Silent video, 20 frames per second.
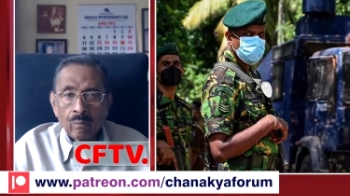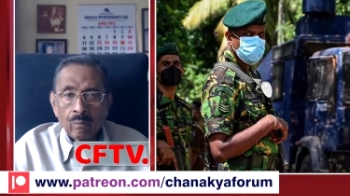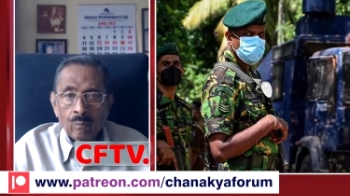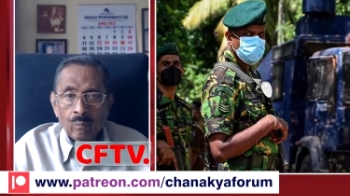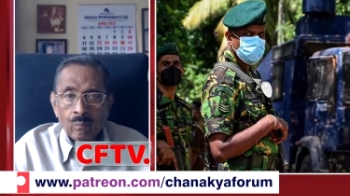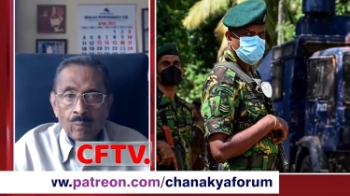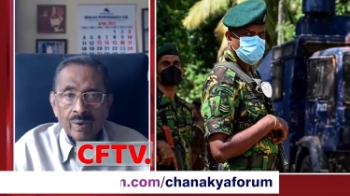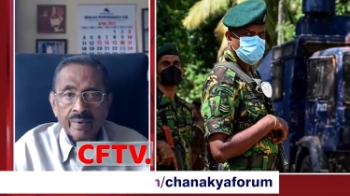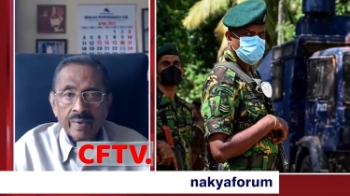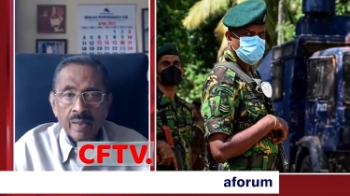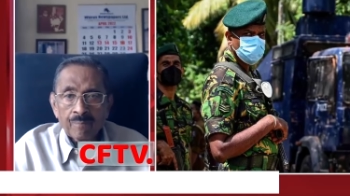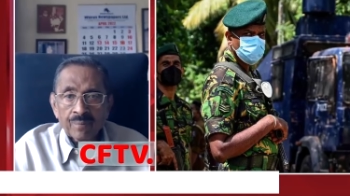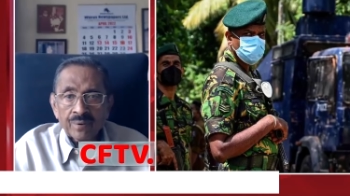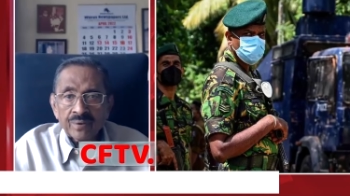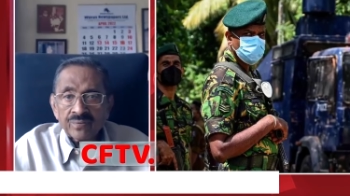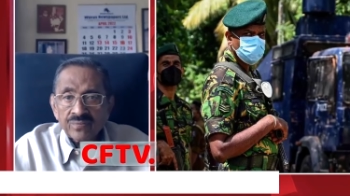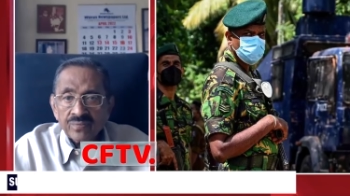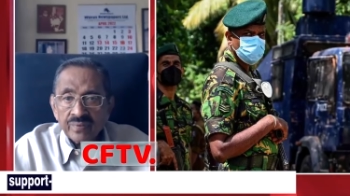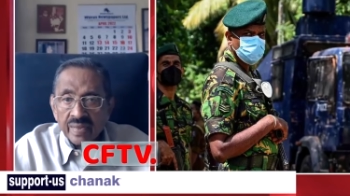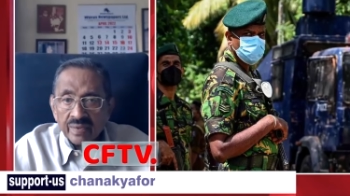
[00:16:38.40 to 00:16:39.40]
what
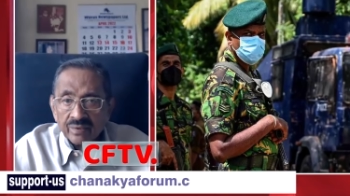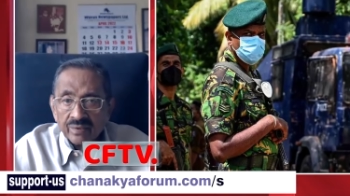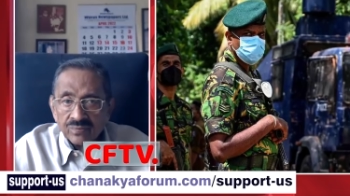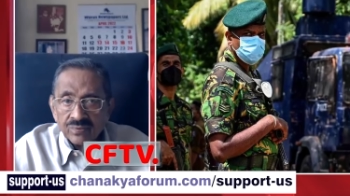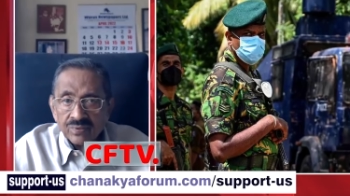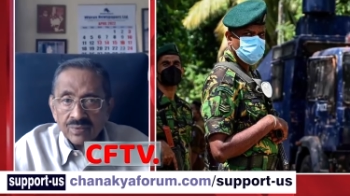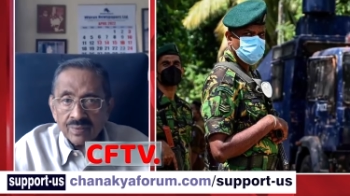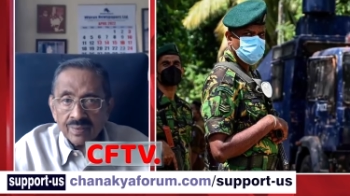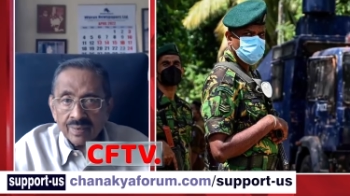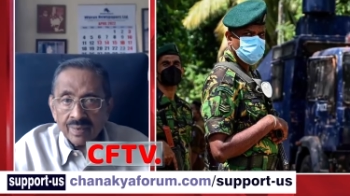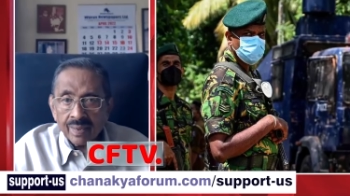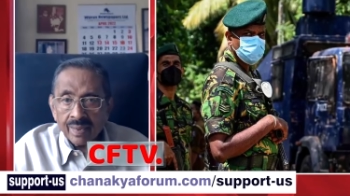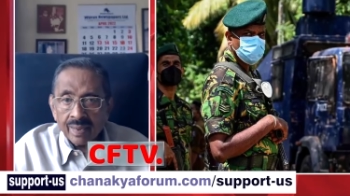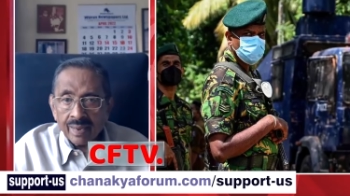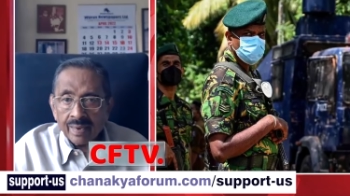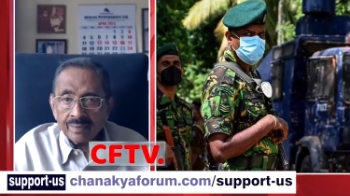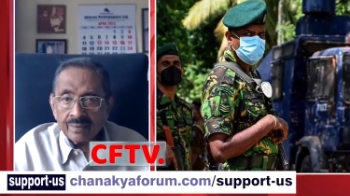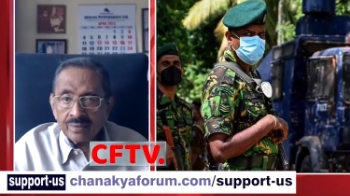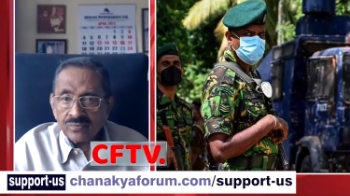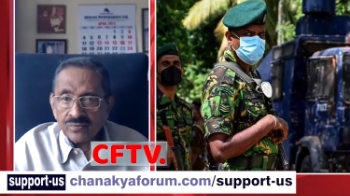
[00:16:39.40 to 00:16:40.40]
happens next?
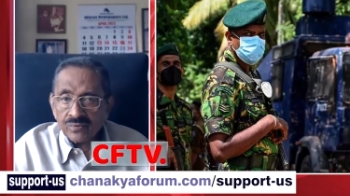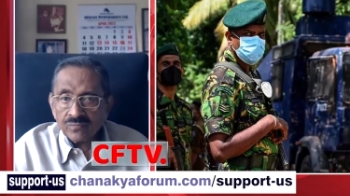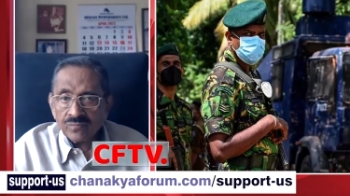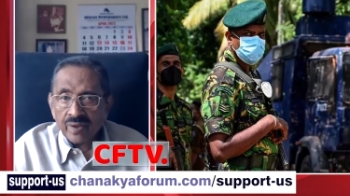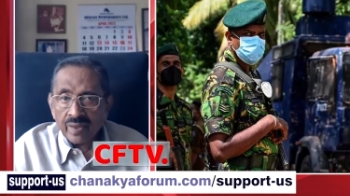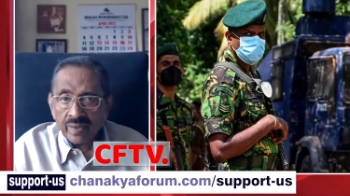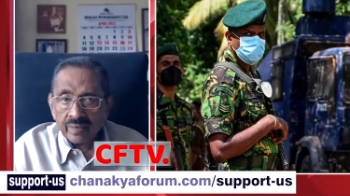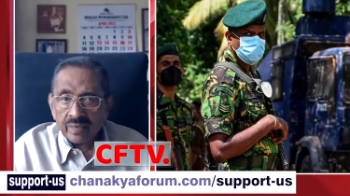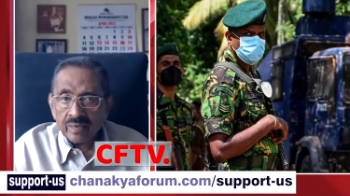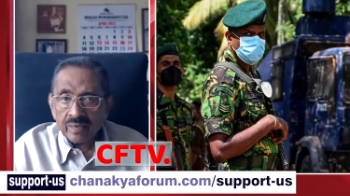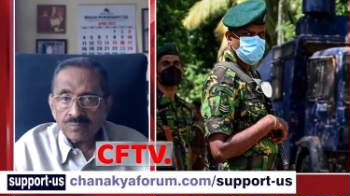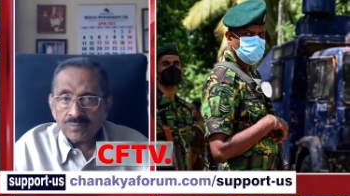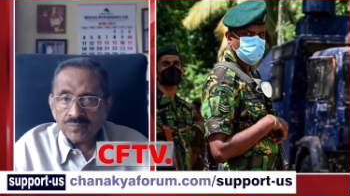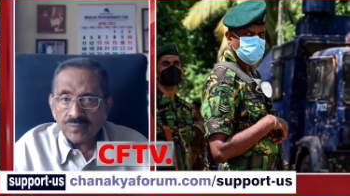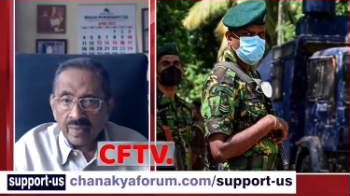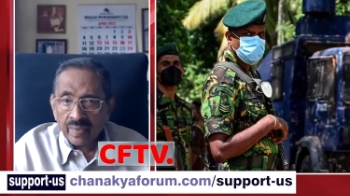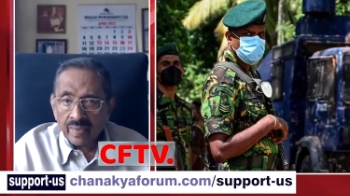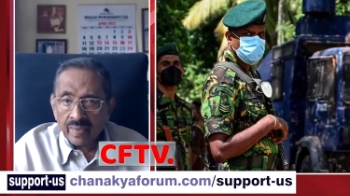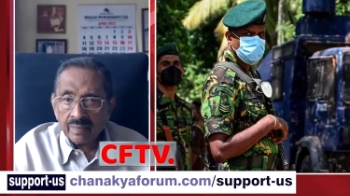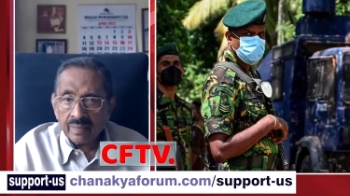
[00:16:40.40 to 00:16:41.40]
And this is why I keep
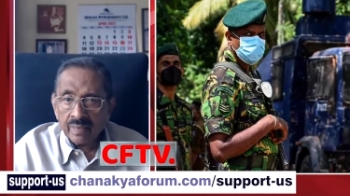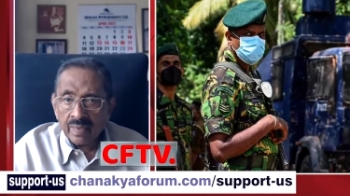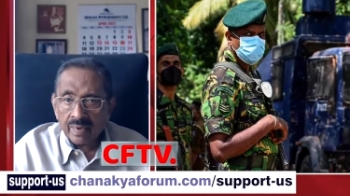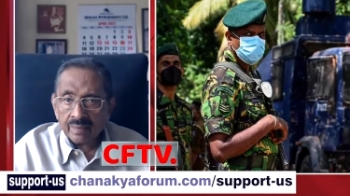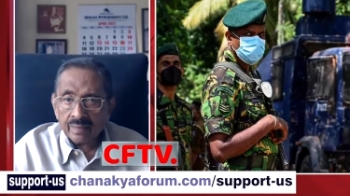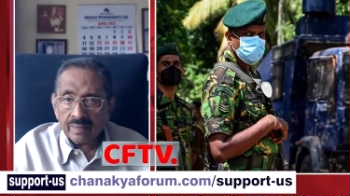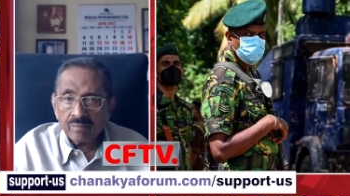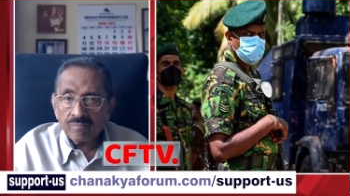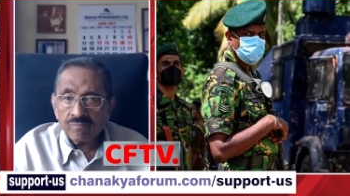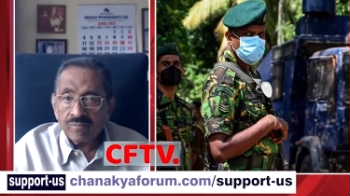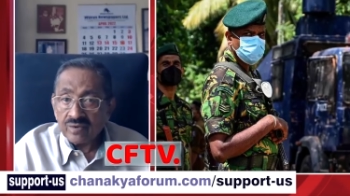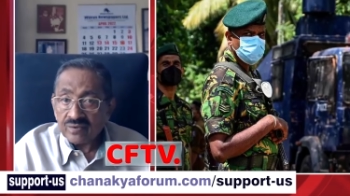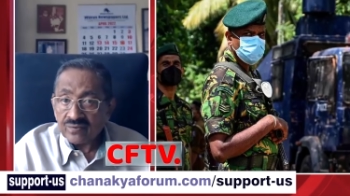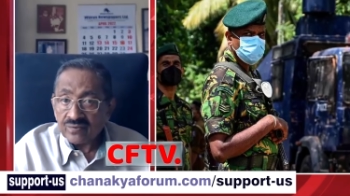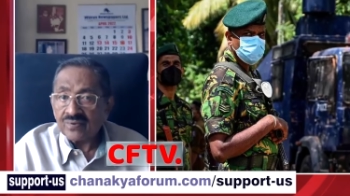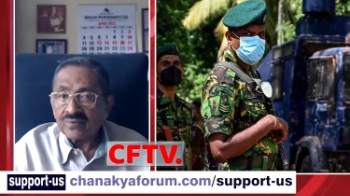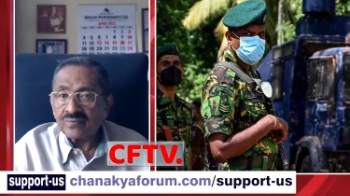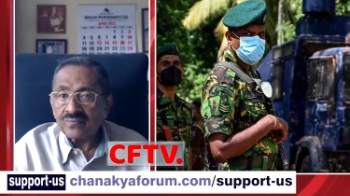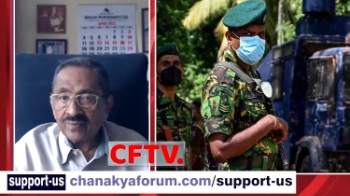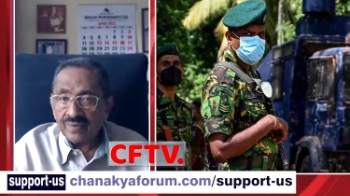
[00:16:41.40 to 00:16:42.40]
saying that the worst
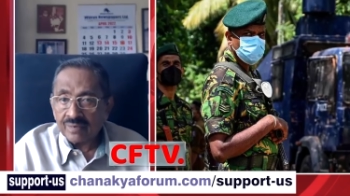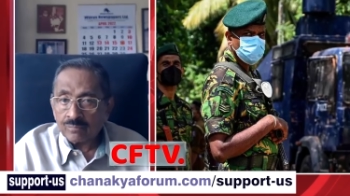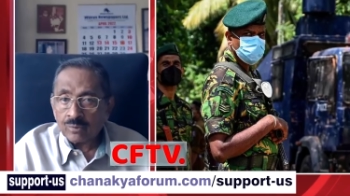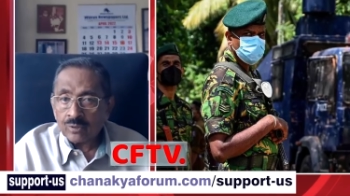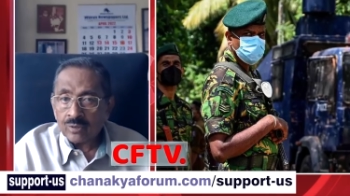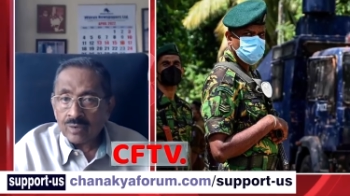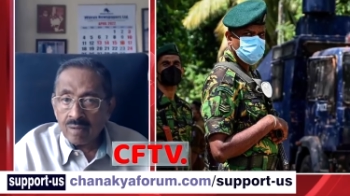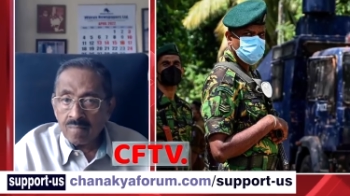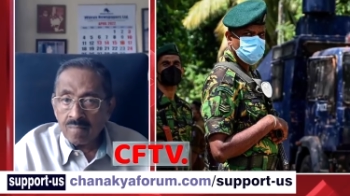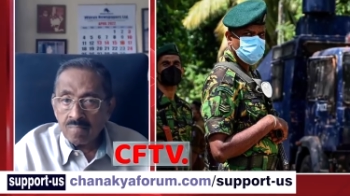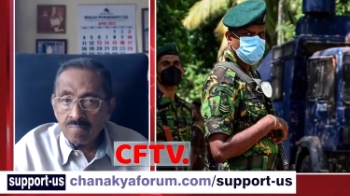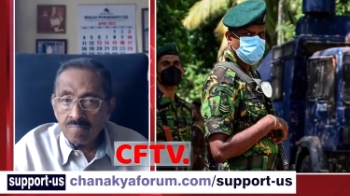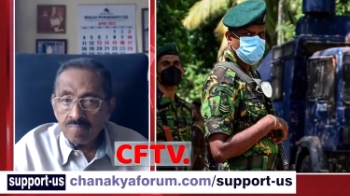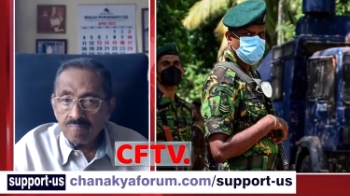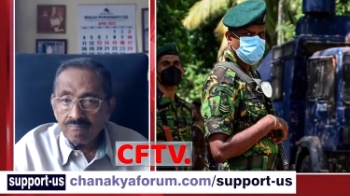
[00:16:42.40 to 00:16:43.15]
is yet to come.